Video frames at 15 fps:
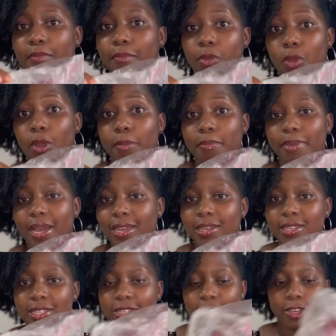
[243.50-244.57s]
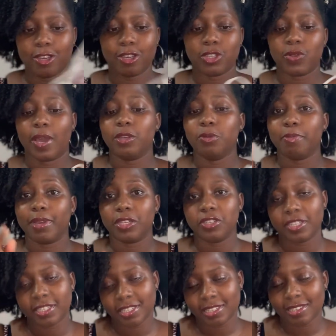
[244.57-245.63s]
got burnt. So I had to
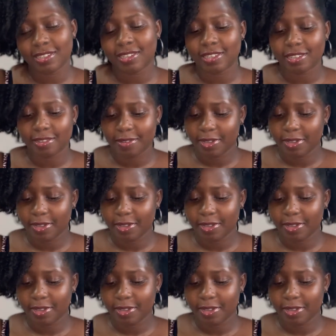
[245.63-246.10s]
purchase this.